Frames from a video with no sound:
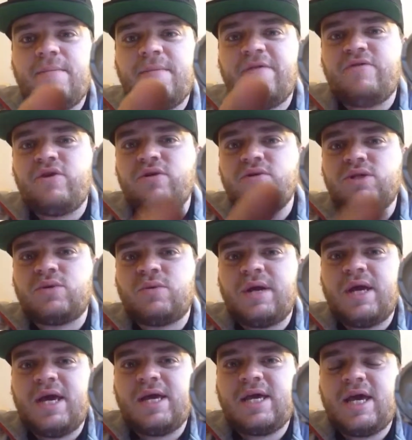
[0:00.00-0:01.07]
If you
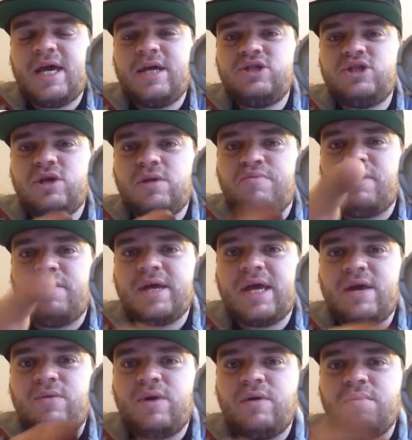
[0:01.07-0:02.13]
use 28 gauge, you could
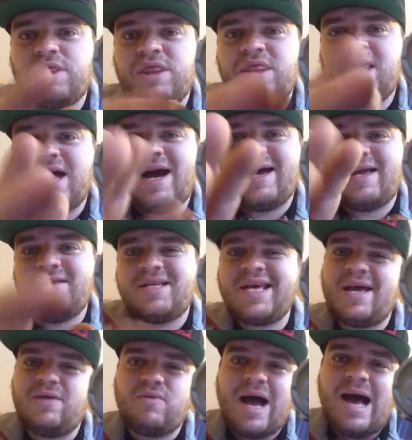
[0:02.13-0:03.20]
probably get away with
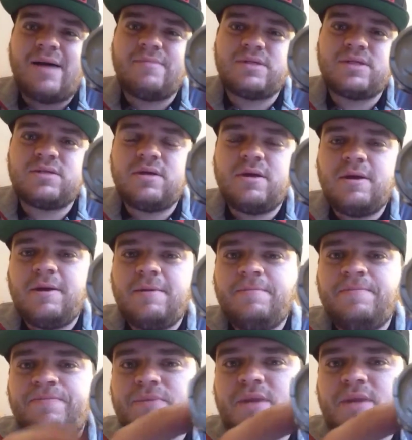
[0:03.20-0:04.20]
9-10 wraps.